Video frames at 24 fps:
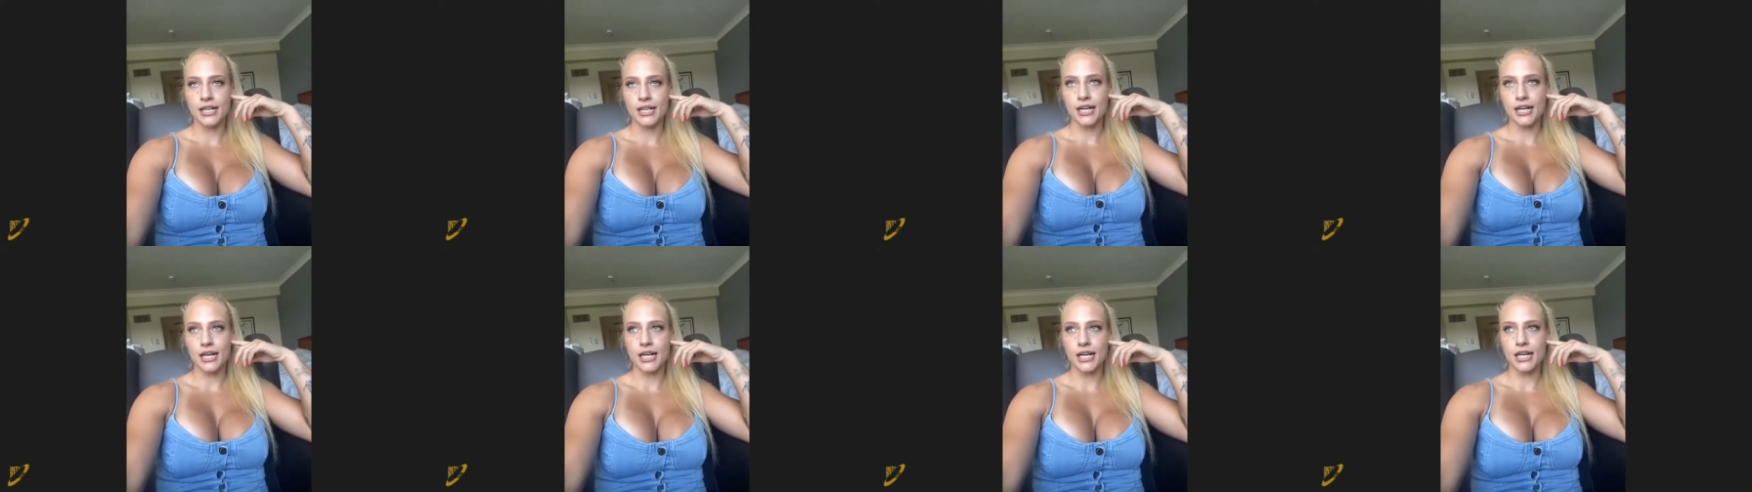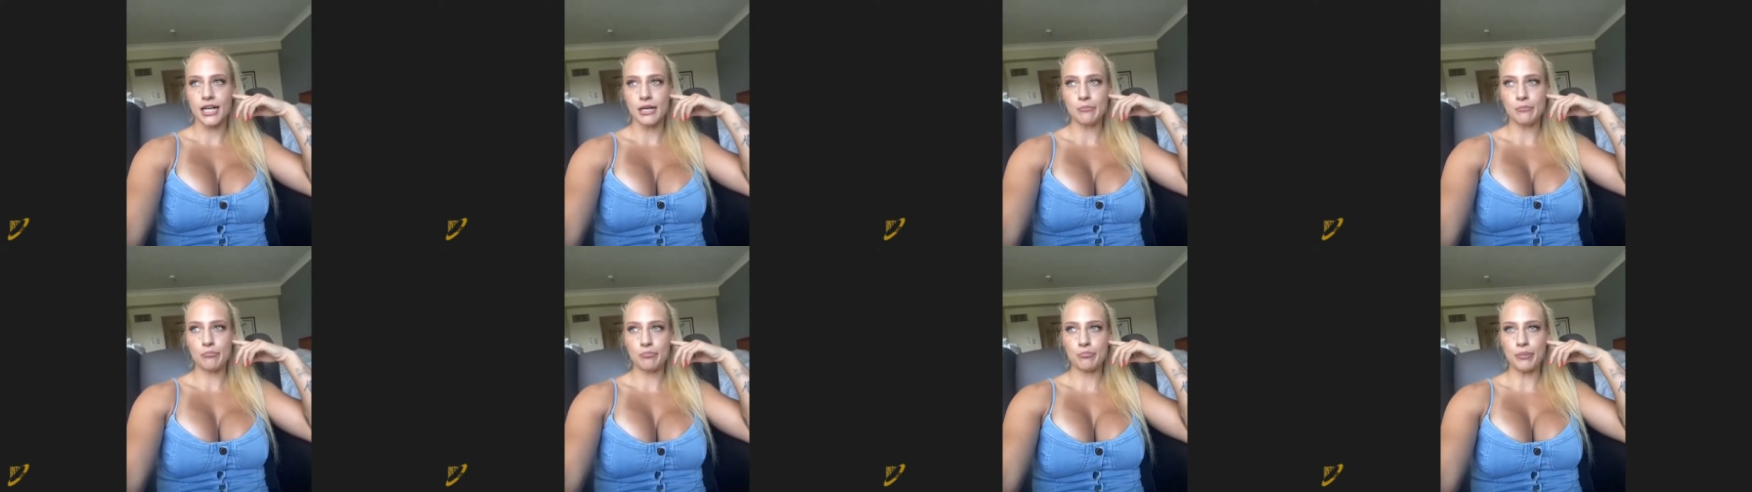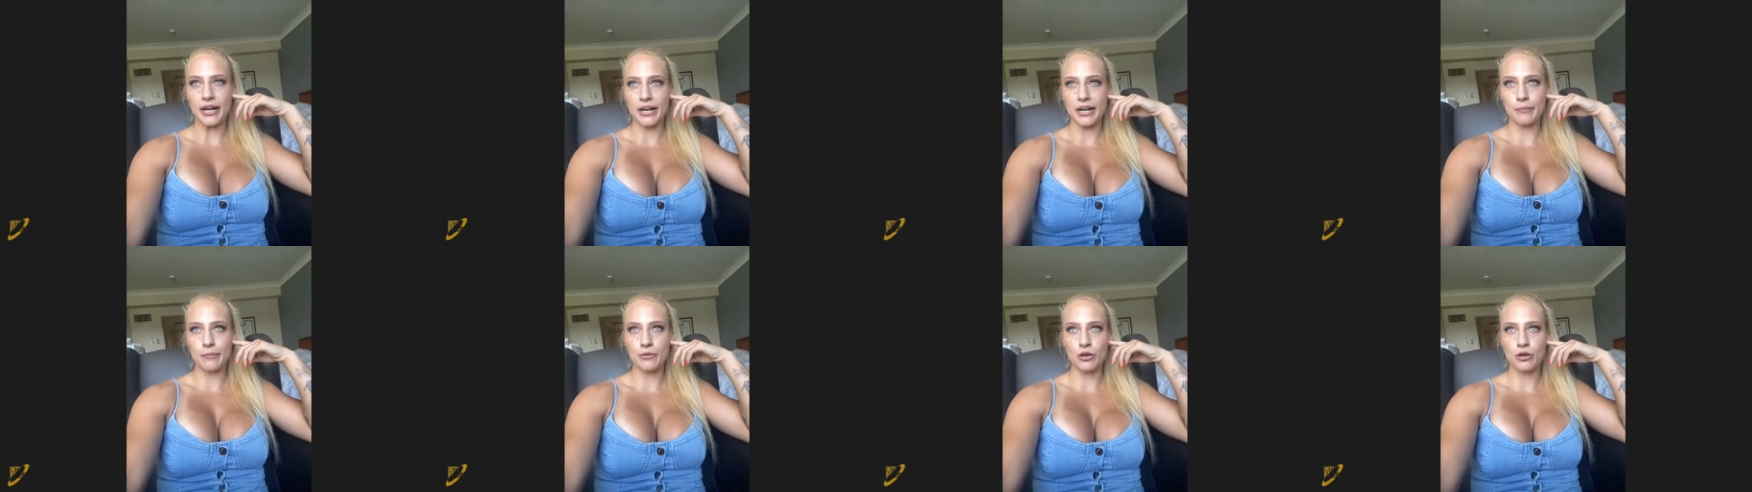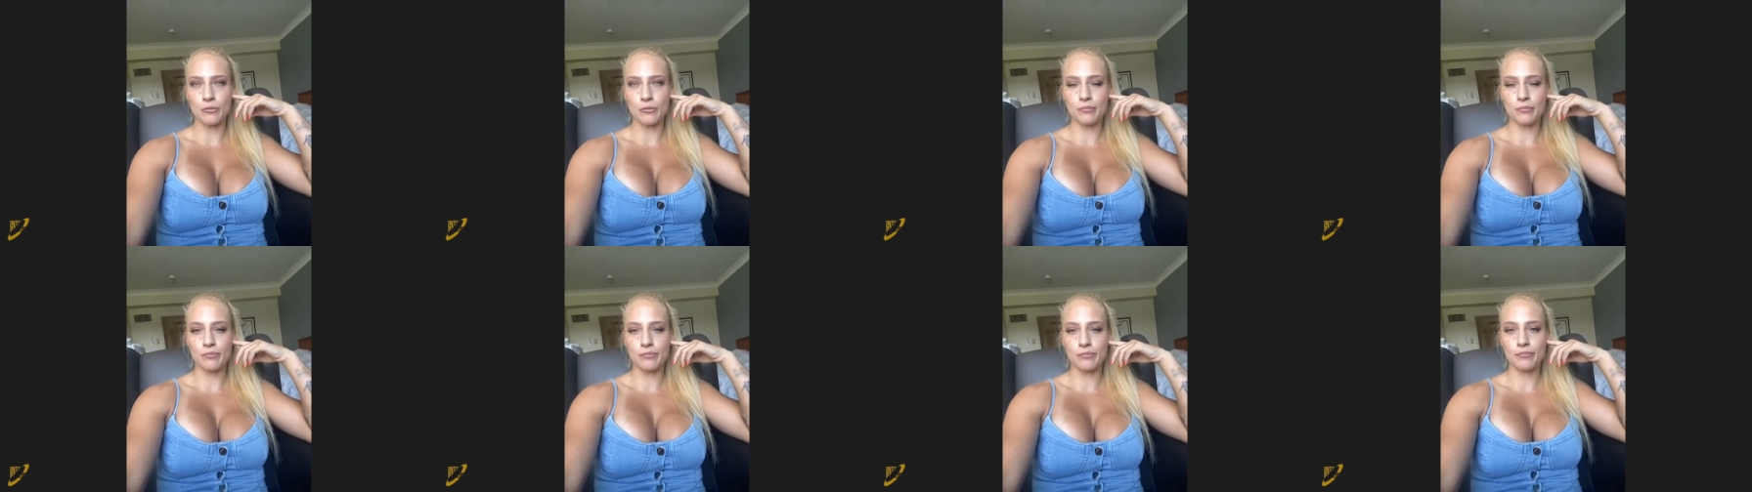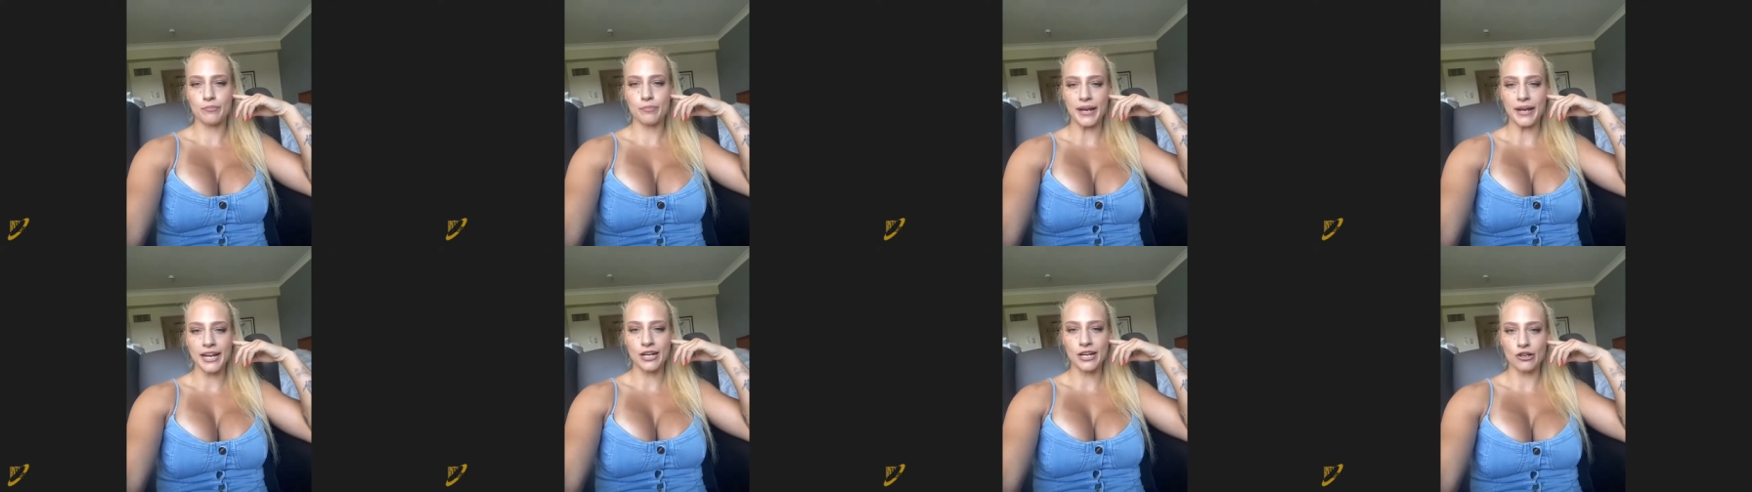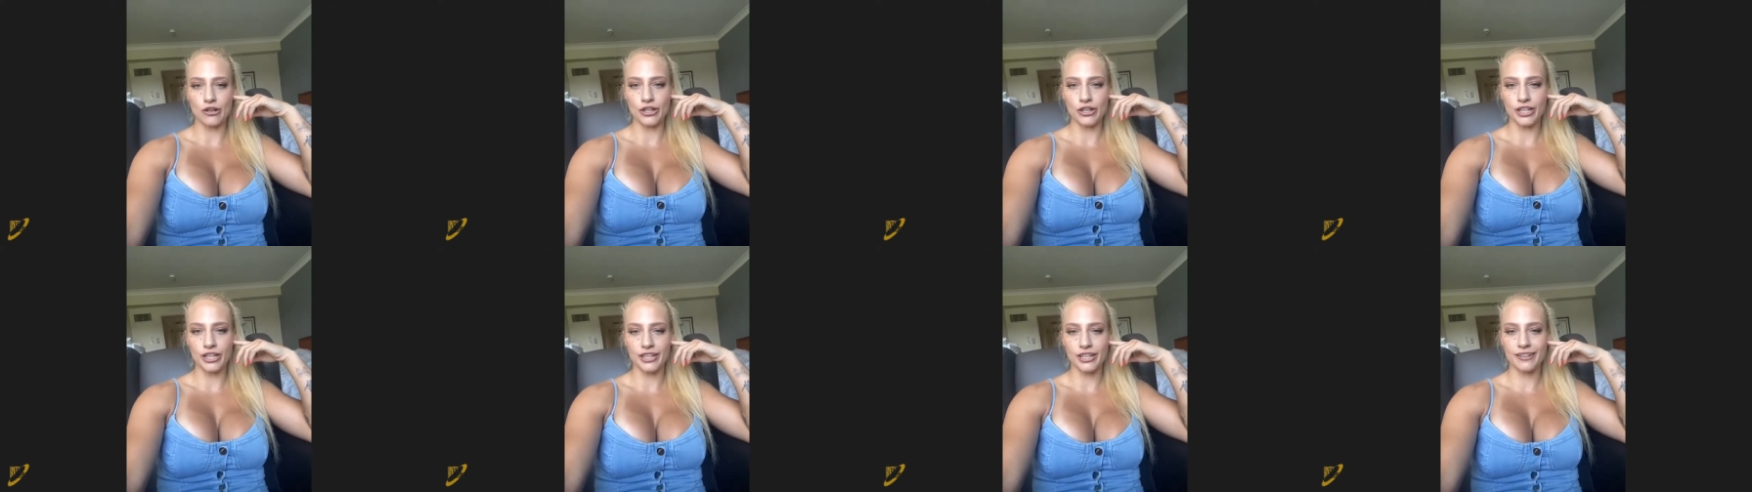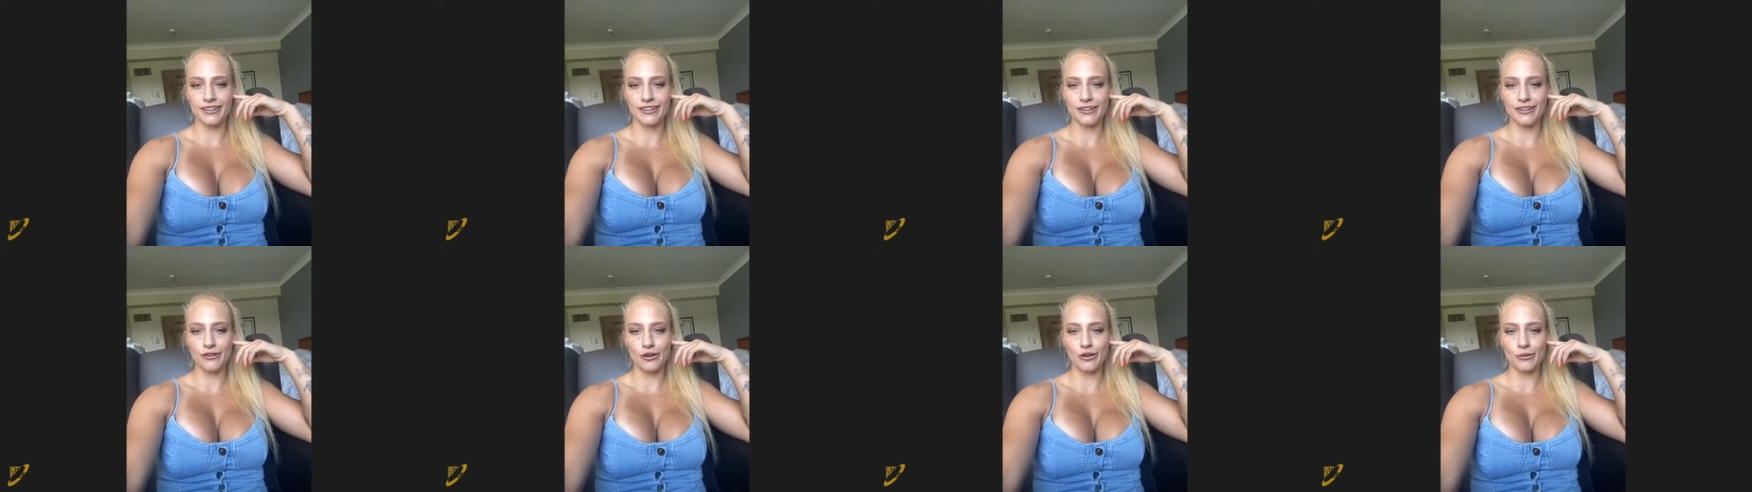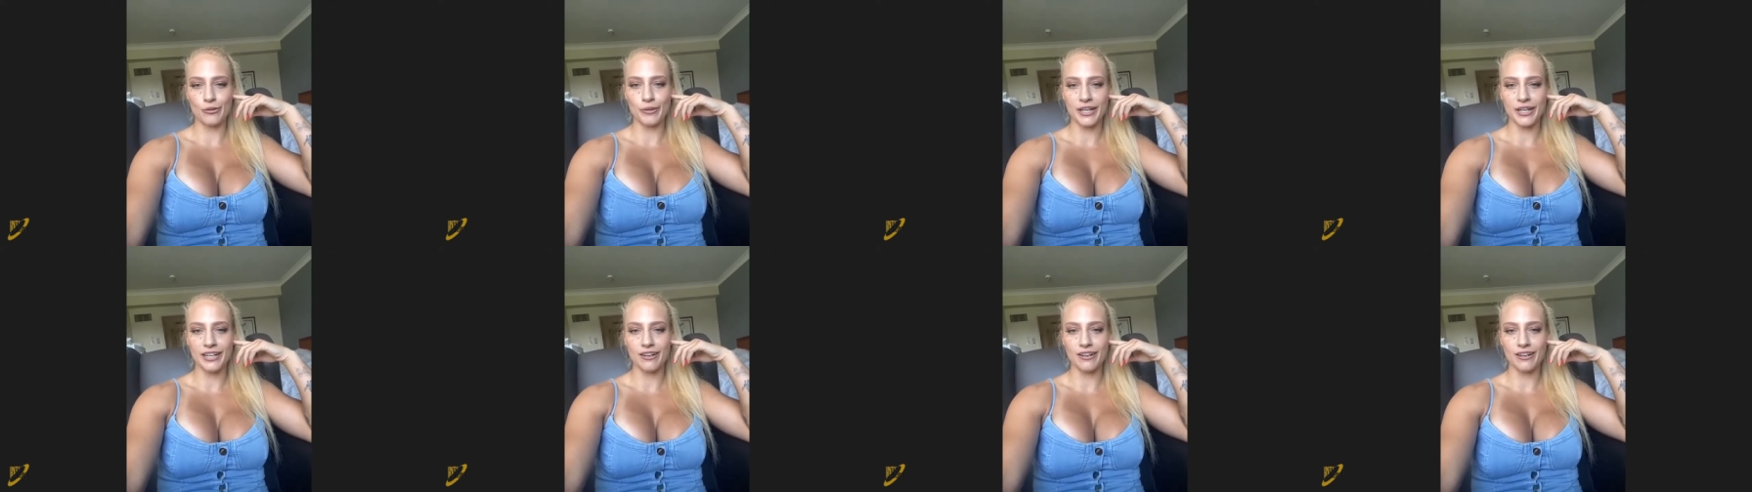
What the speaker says: But I'm not banking on it, you know what I mean?